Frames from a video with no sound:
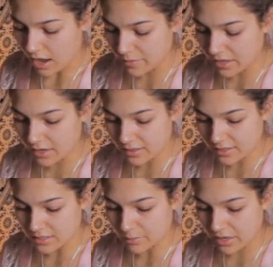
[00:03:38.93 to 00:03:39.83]
I'm getting that
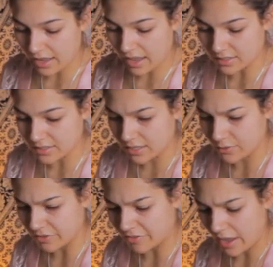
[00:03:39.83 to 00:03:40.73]
somebody had a
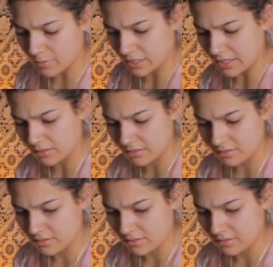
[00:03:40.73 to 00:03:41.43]
secret family